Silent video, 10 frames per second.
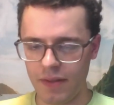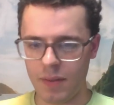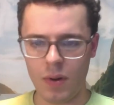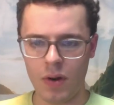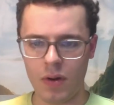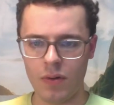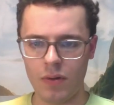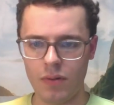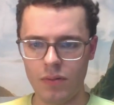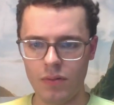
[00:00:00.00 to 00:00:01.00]
them are
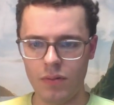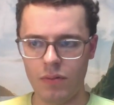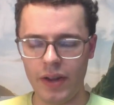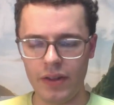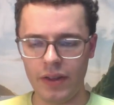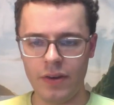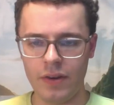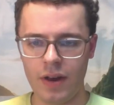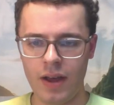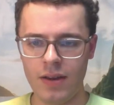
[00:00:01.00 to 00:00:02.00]

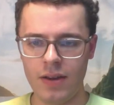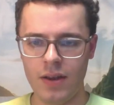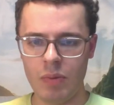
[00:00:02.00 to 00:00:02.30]
regulated or not,